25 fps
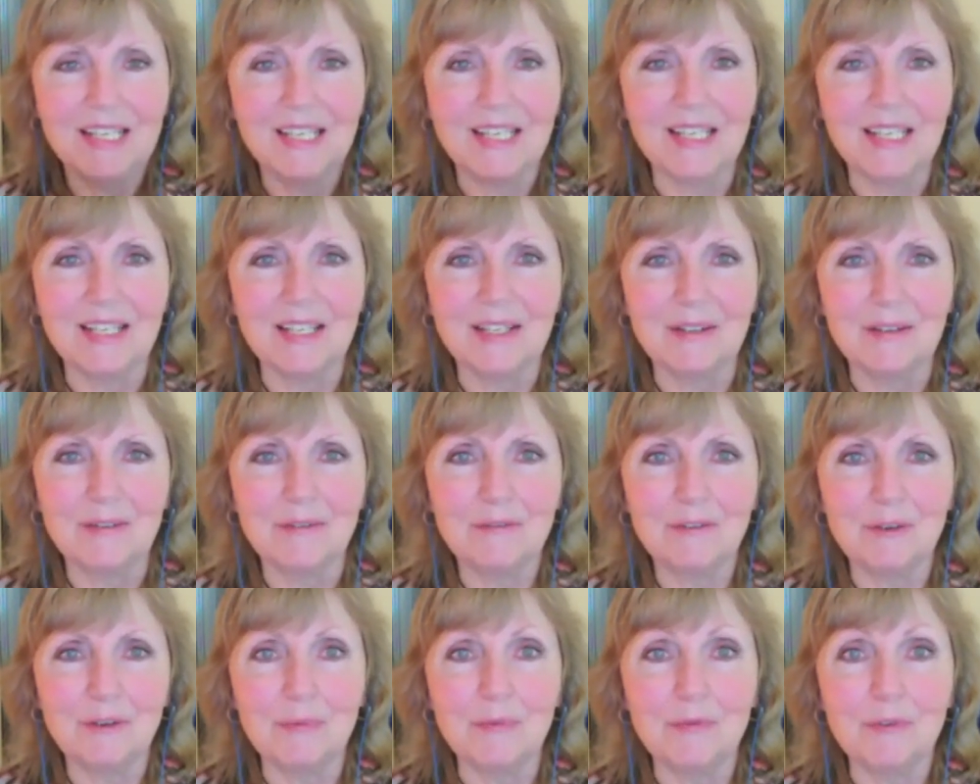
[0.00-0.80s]
uh,
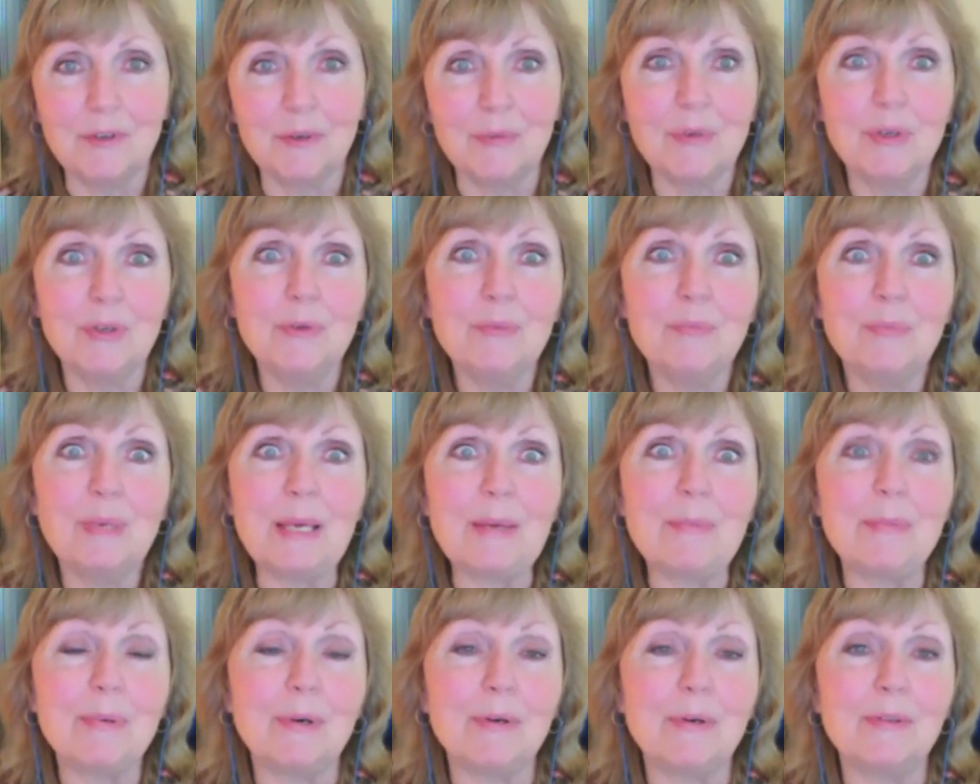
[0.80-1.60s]
from from new
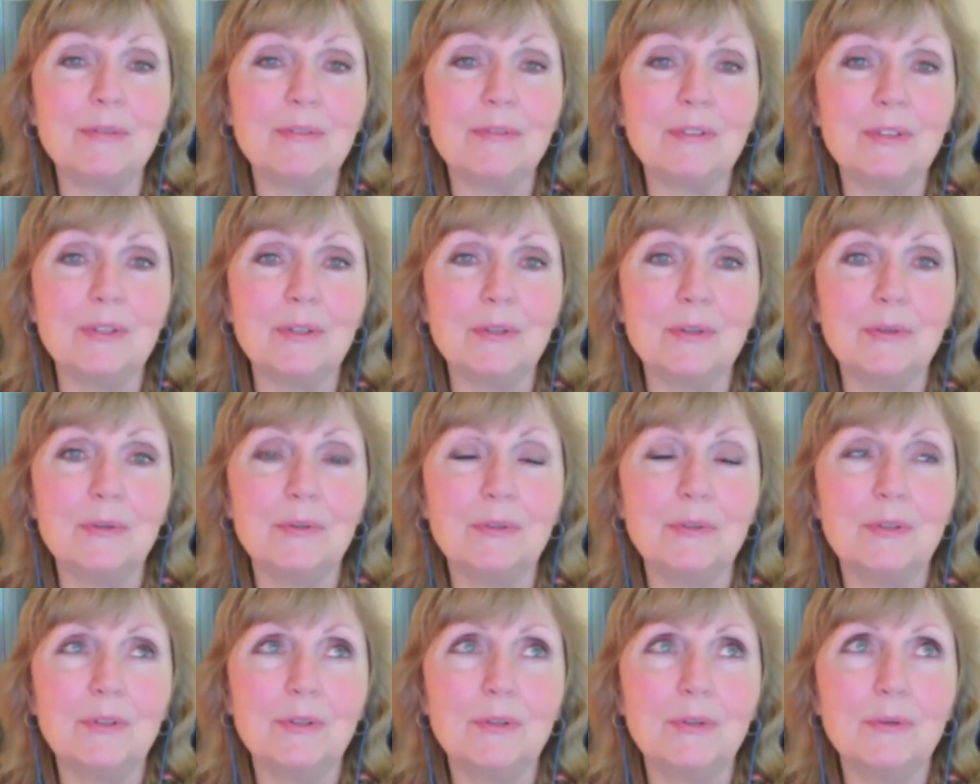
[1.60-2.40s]
people, new
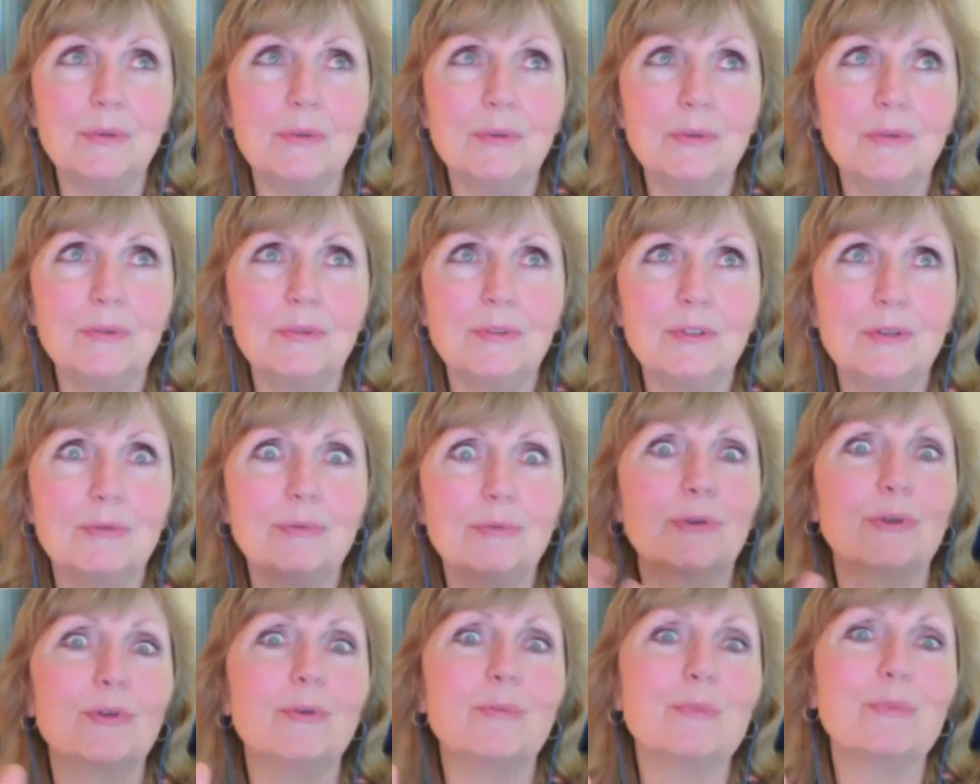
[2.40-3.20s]
new
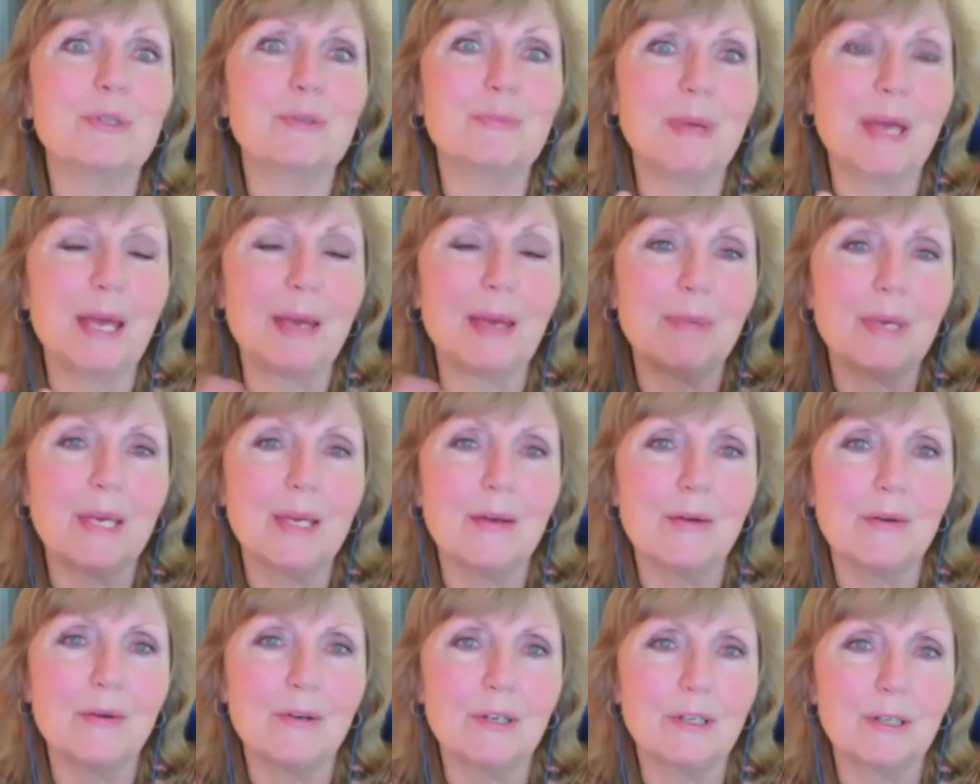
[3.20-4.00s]
groups maybe
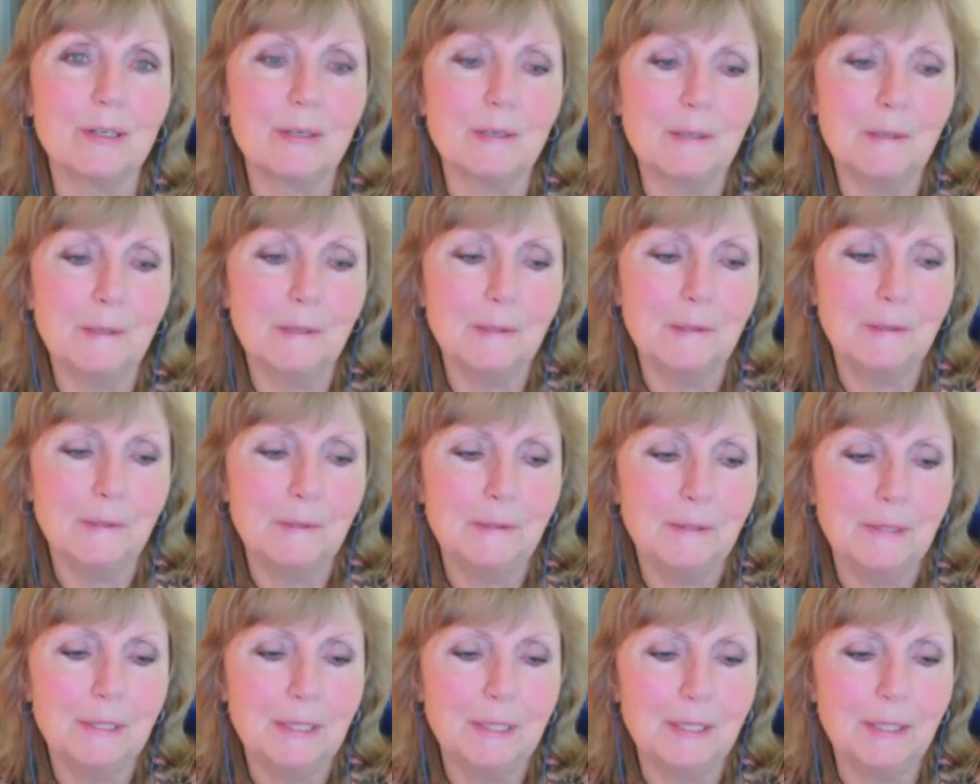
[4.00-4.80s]
or
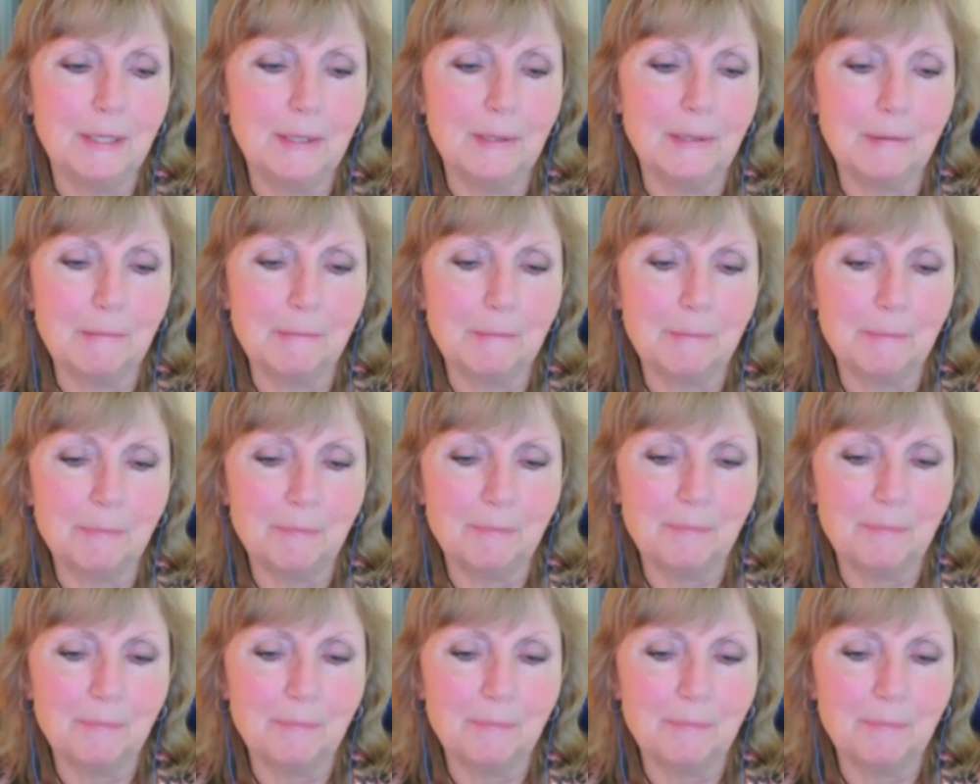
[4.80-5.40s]
um,